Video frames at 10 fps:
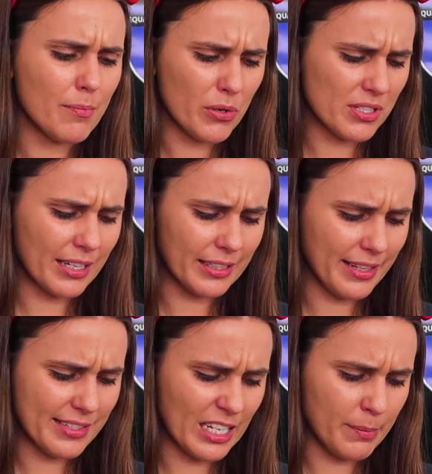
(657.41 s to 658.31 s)
Most likely
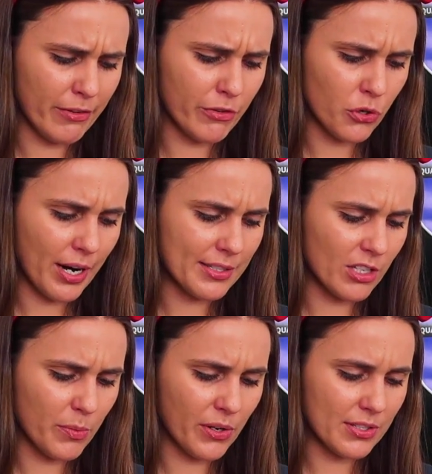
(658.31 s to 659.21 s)
these are going to be for trades
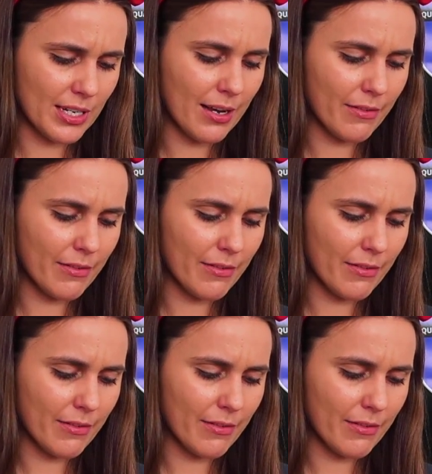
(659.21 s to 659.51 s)
though, because I